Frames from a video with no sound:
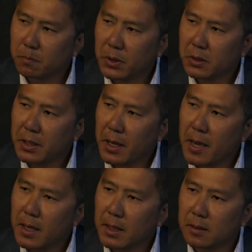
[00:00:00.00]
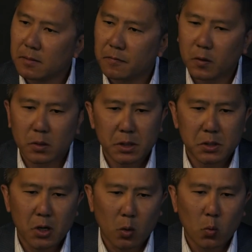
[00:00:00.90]
Building a fully
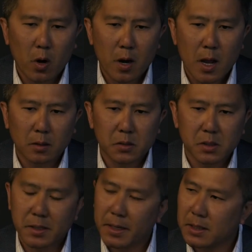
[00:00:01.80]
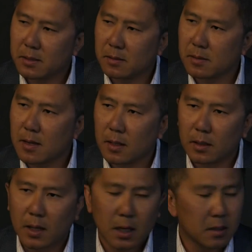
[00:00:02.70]
dark warehouse takes a
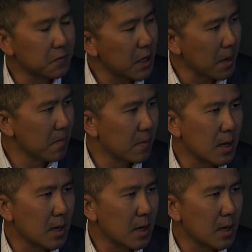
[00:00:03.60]
lot of time.